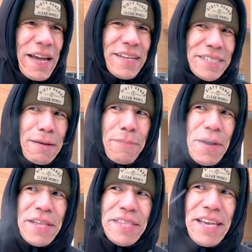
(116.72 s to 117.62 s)
at some
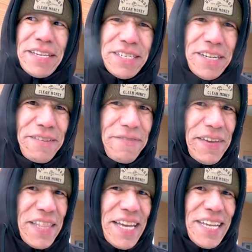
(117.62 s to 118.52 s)
point they start to
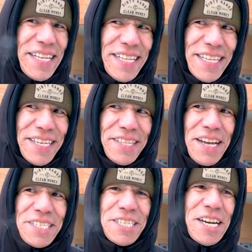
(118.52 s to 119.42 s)
feel like
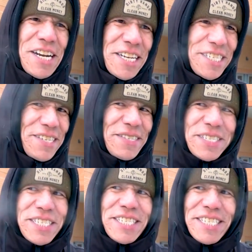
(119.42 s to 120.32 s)
that's not an
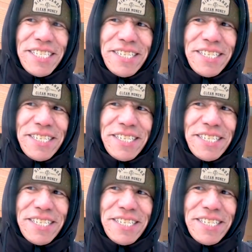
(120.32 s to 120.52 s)
excuse,